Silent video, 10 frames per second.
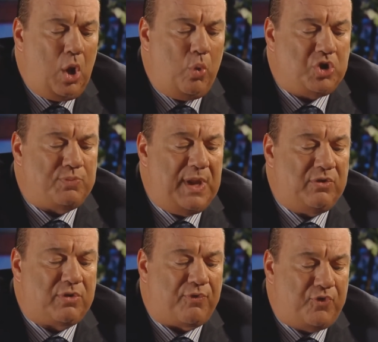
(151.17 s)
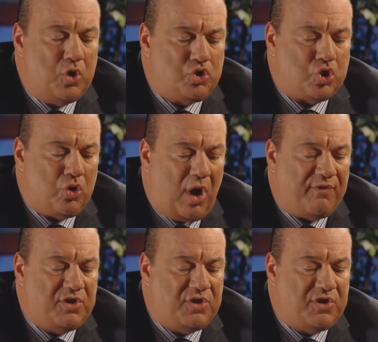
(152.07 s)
which means the future of